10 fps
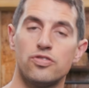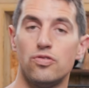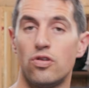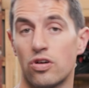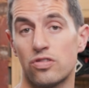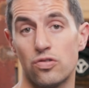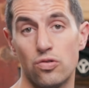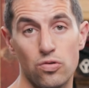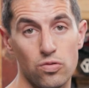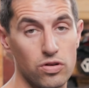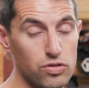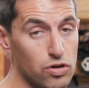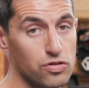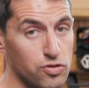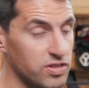too long at all,
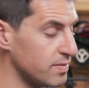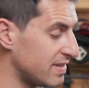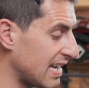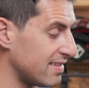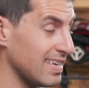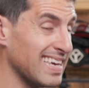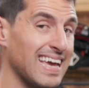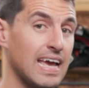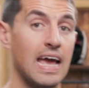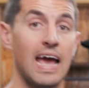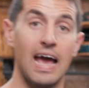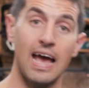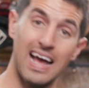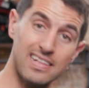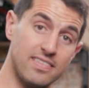not too intimidating,
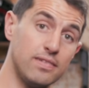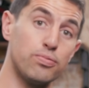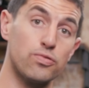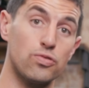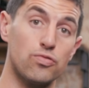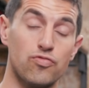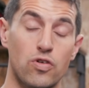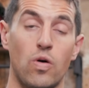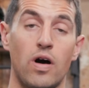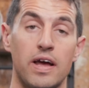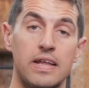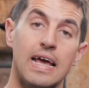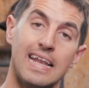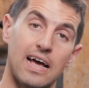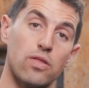and simple tools required.
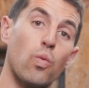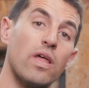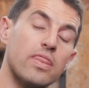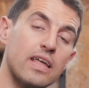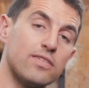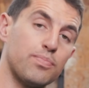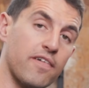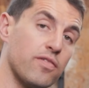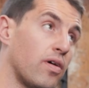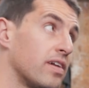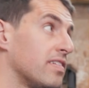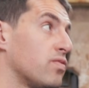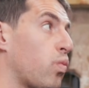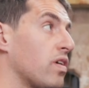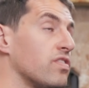Now, the one thing to bear in mind is
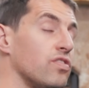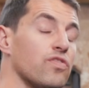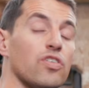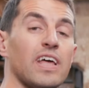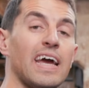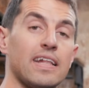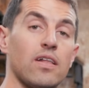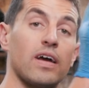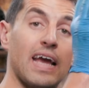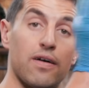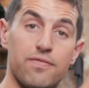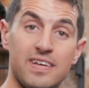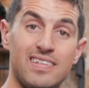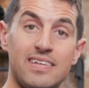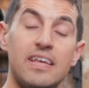once you've got the headlight cowl
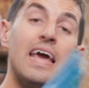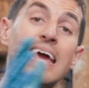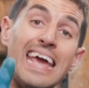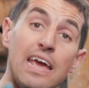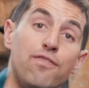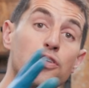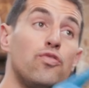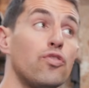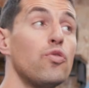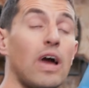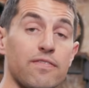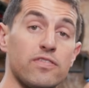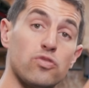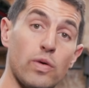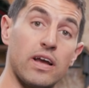fitted, if you do have
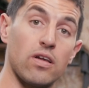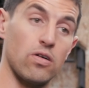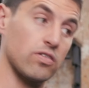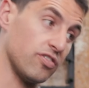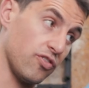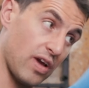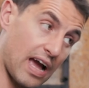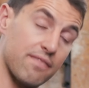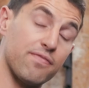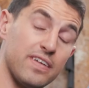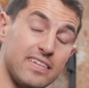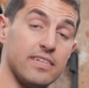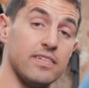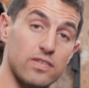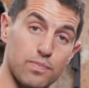the twin clocks and you have
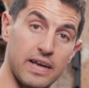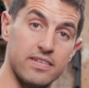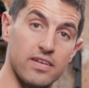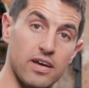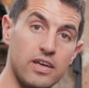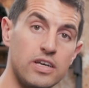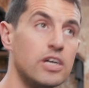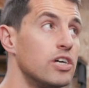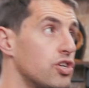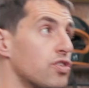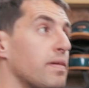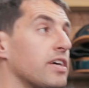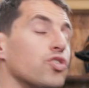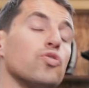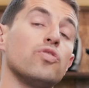fitted the spacer, just
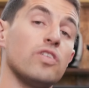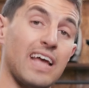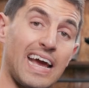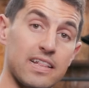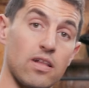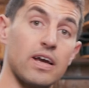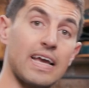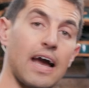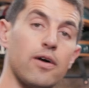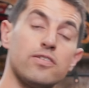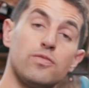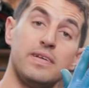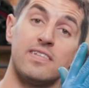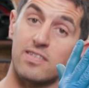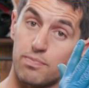make sure that the headlight cowl has
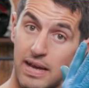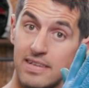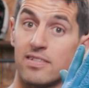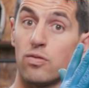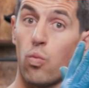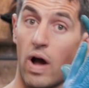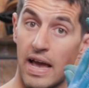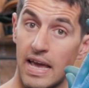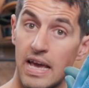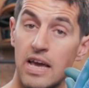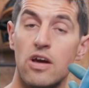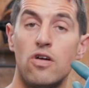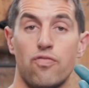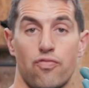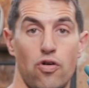been spaced away
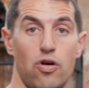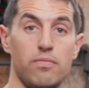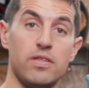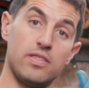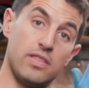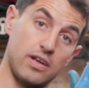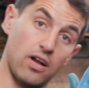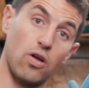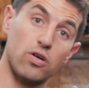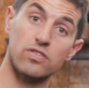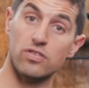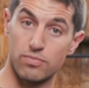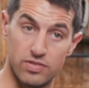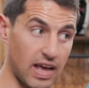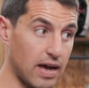from the clocks
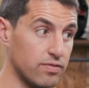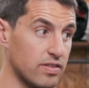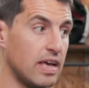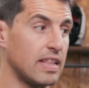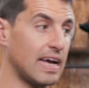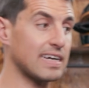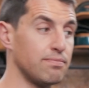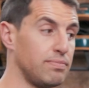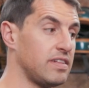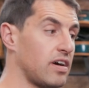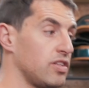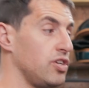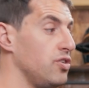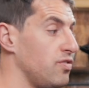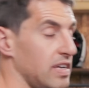themselves. That can be done
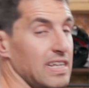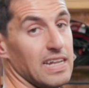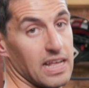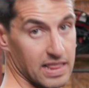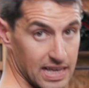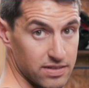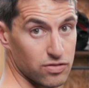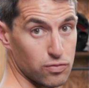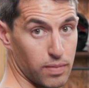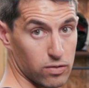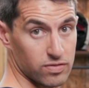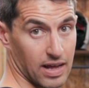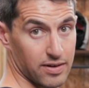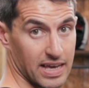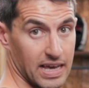using these two bolts
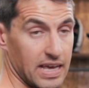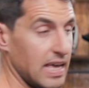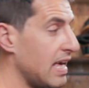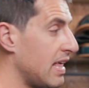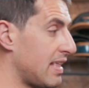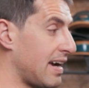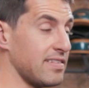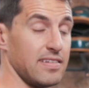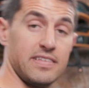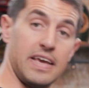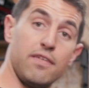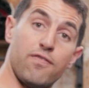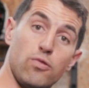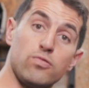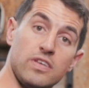down here. That is a
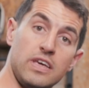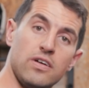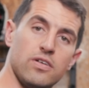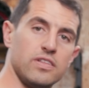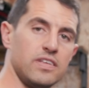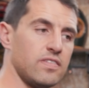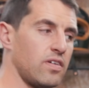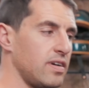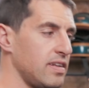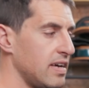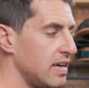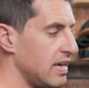T40 on this side